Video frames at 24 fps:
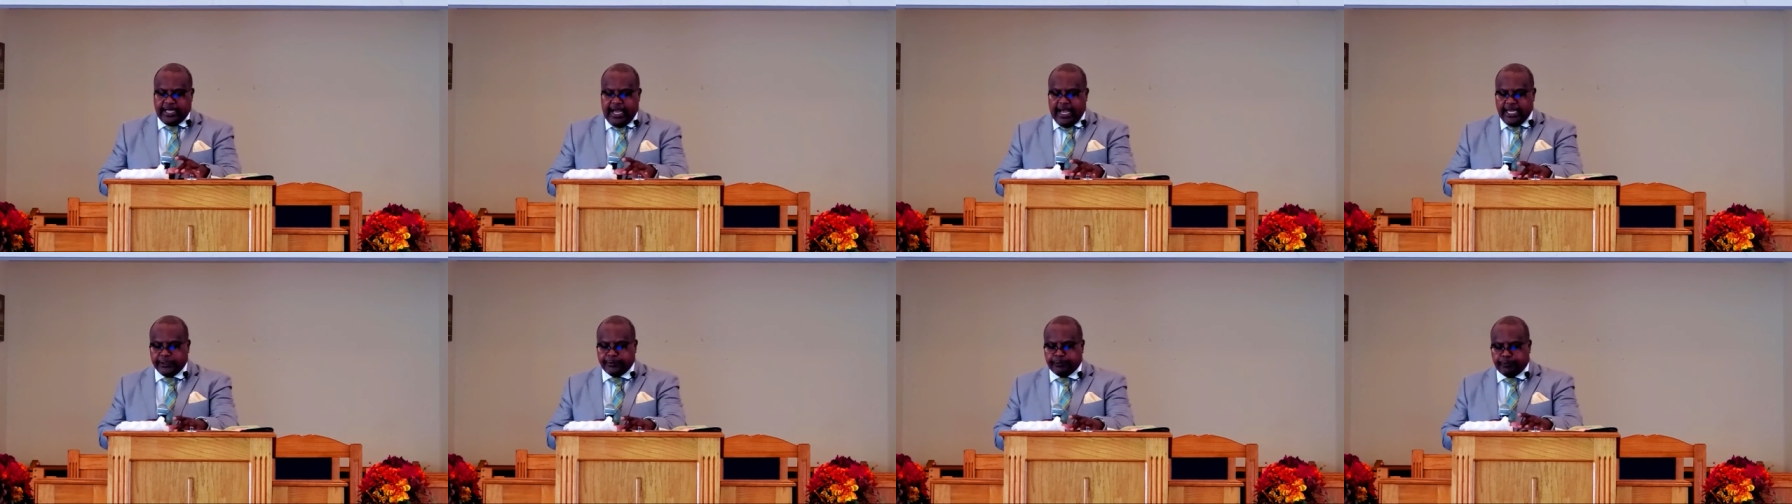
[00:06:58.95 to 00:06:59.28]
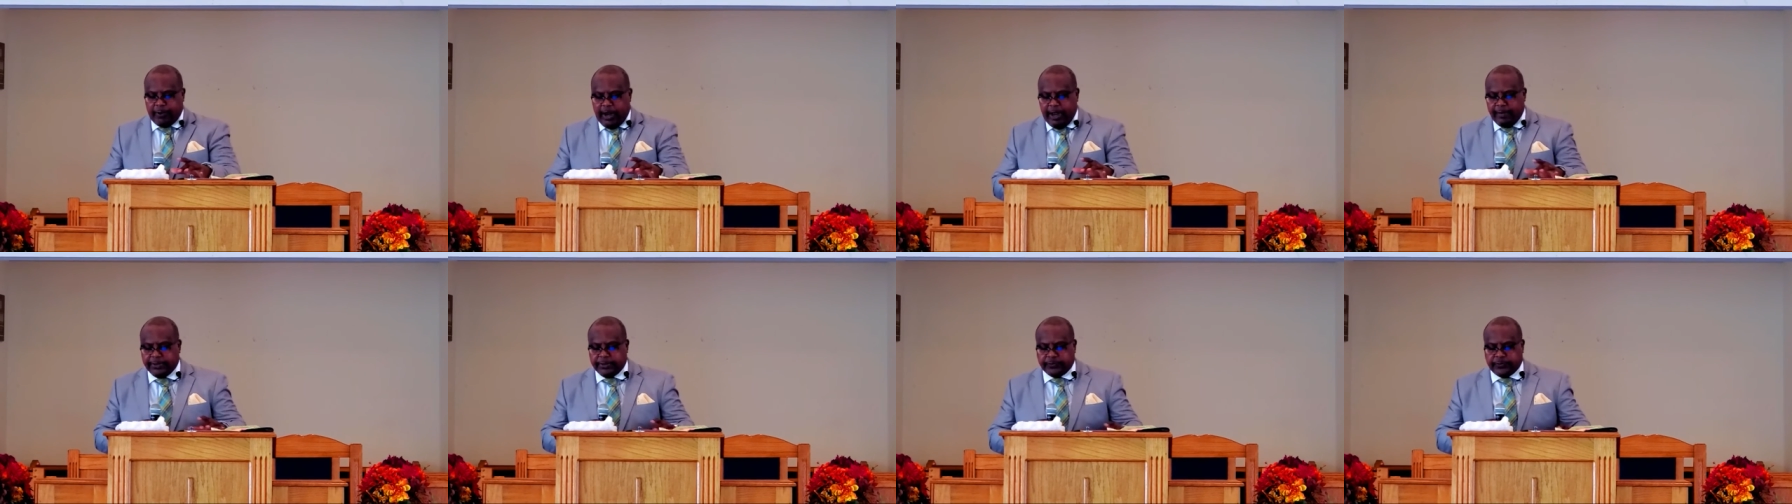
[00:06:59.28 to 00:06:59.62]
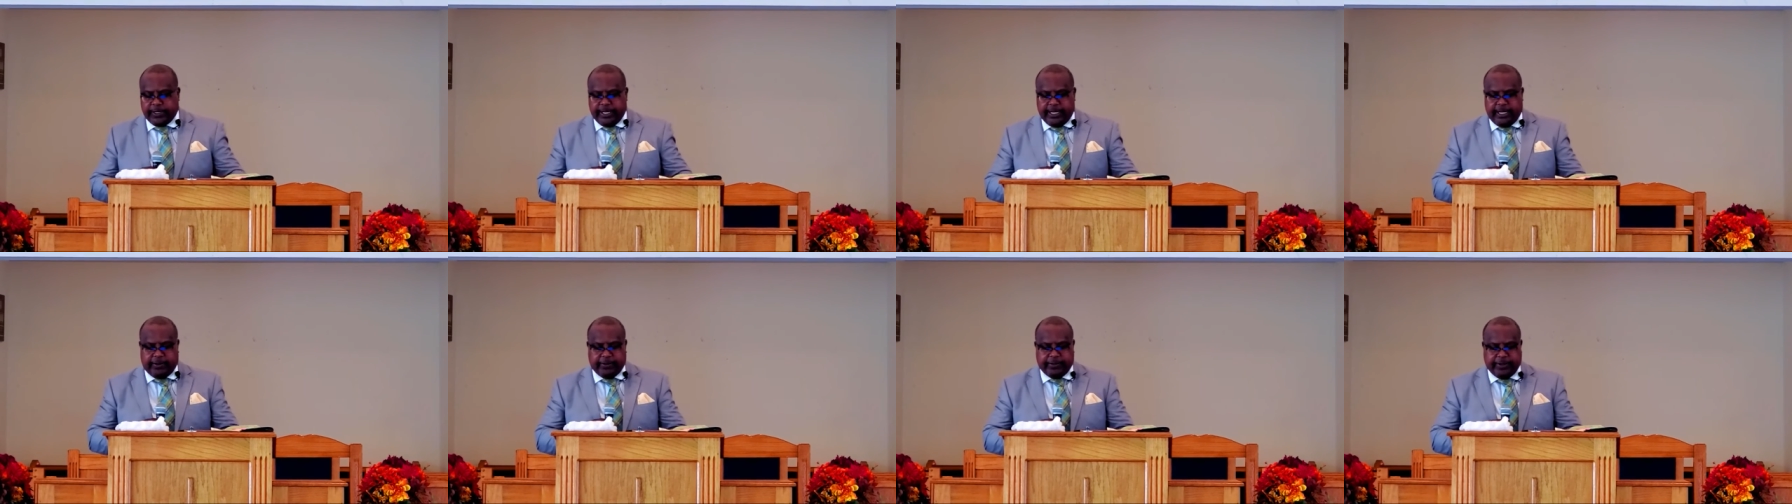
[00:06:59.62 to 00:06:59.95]
God's promise
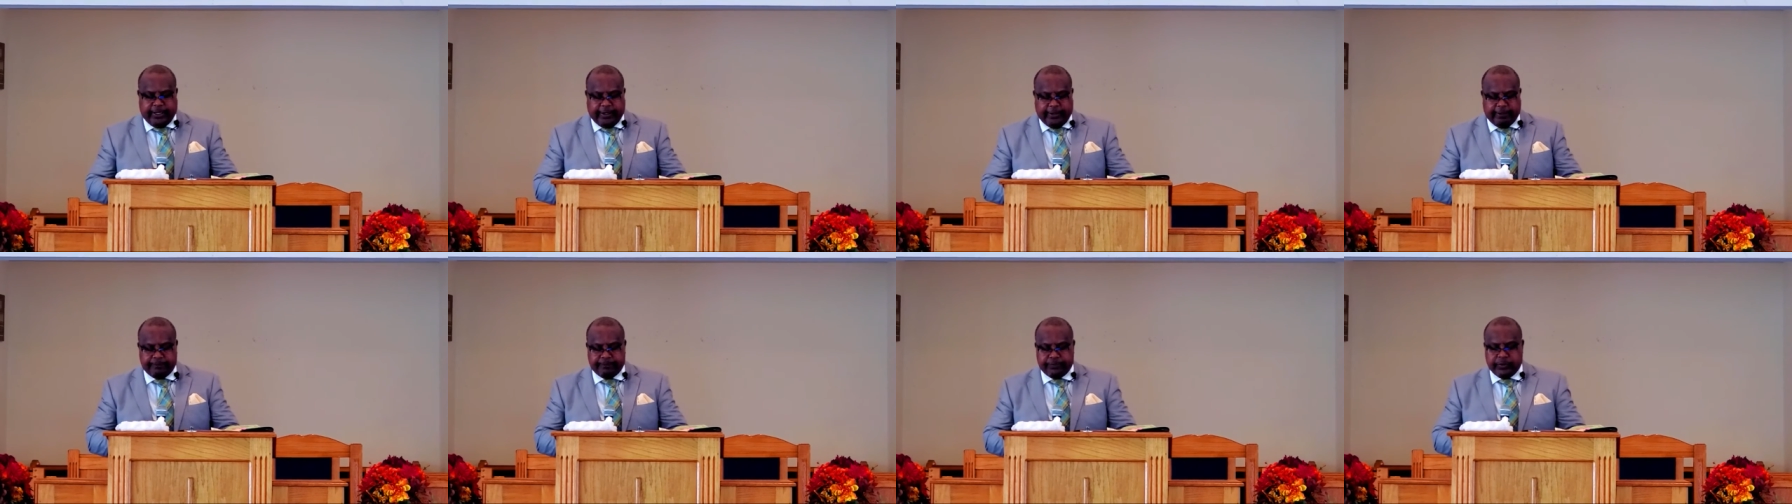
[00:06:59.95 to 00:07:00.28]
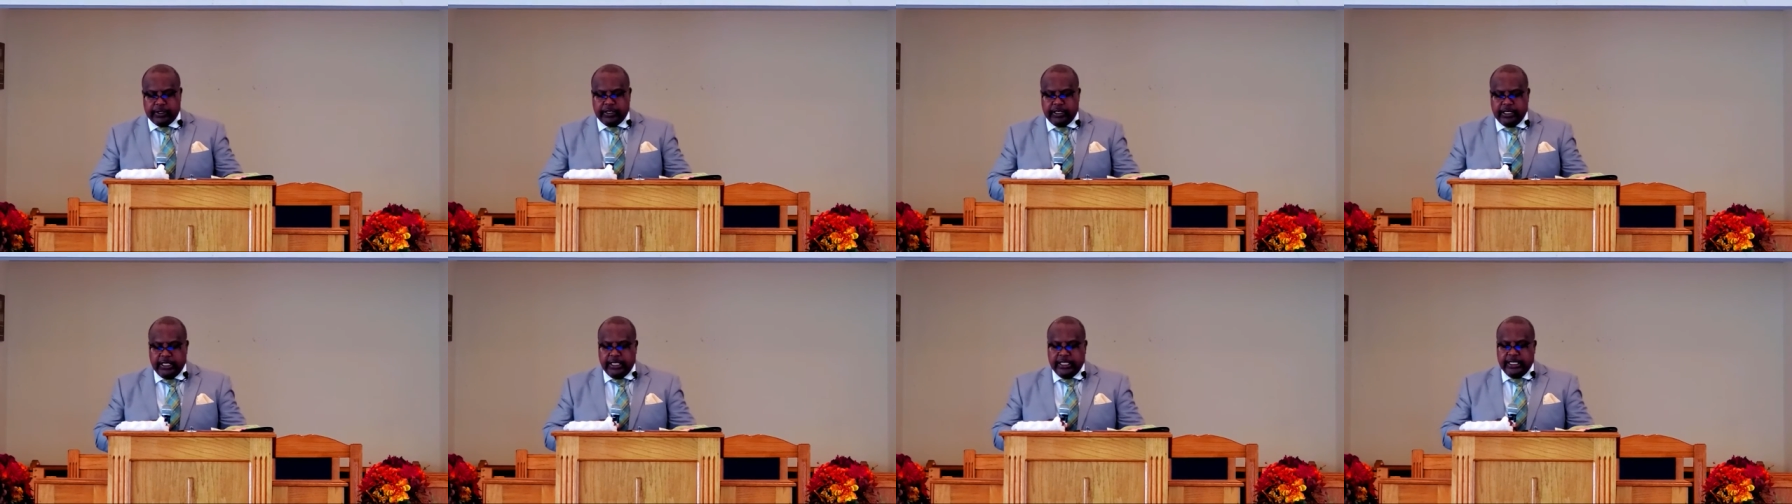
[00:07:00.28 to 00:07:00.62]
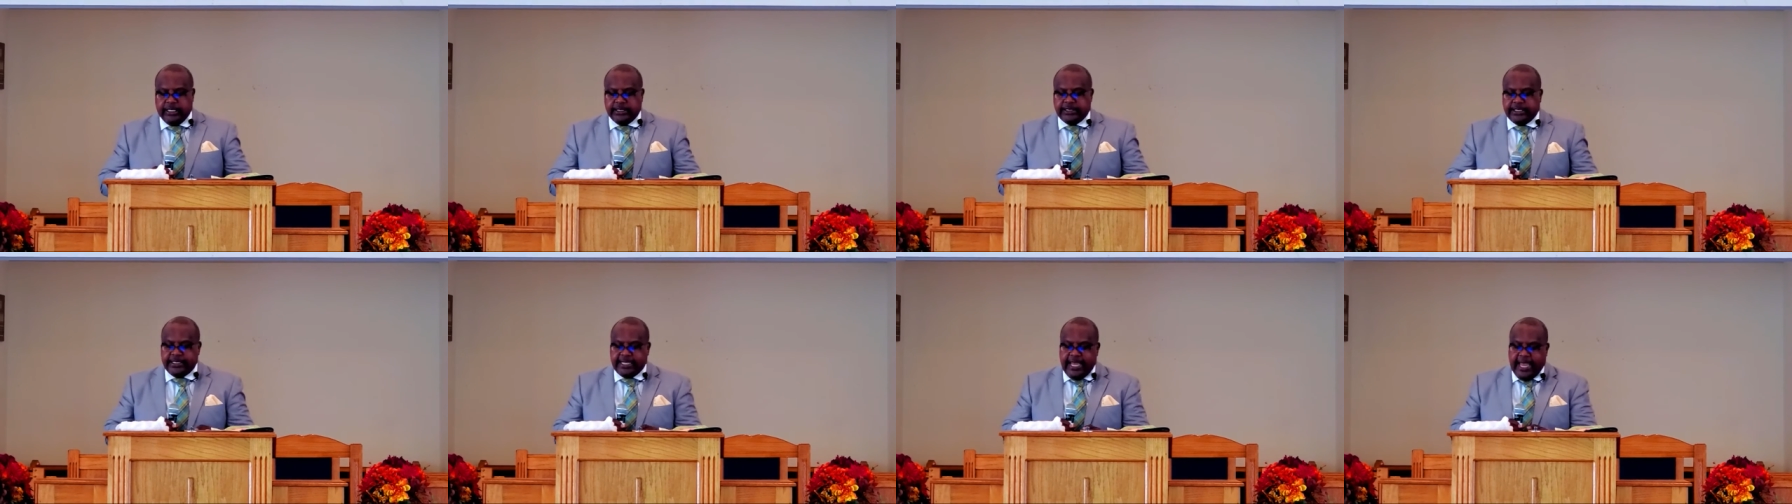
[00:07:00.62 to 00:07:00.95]
was held up.
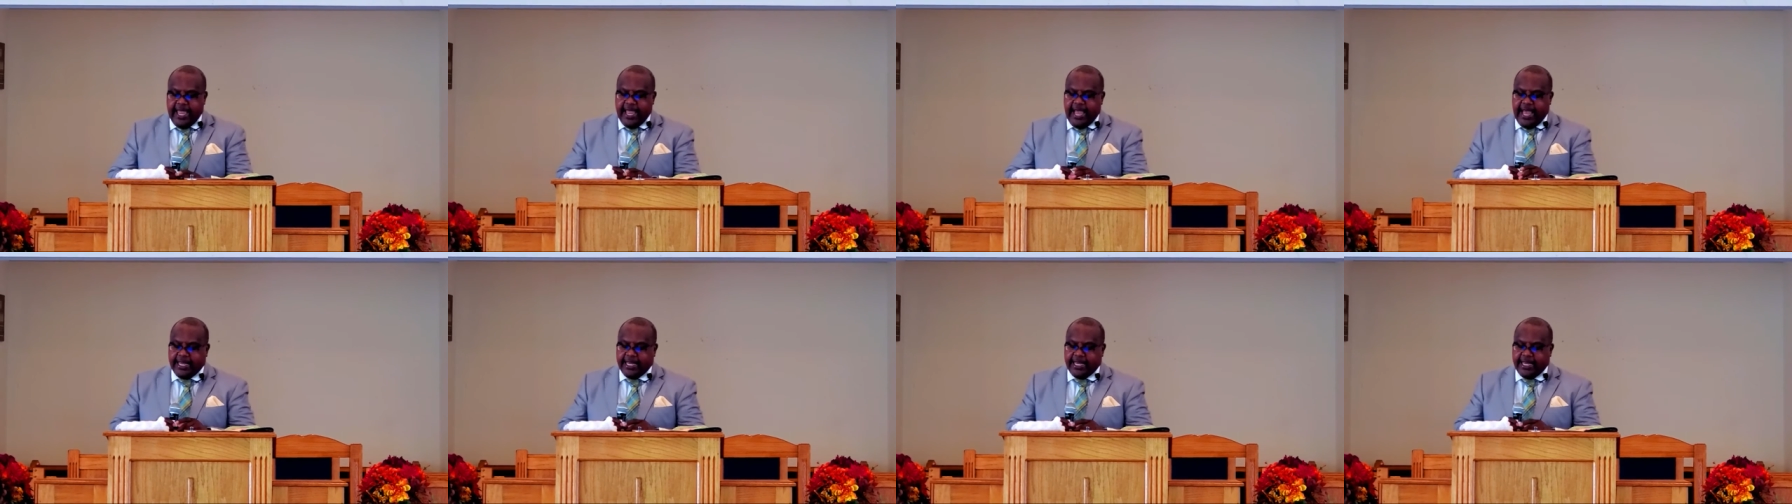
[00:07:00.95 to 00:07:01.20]
Today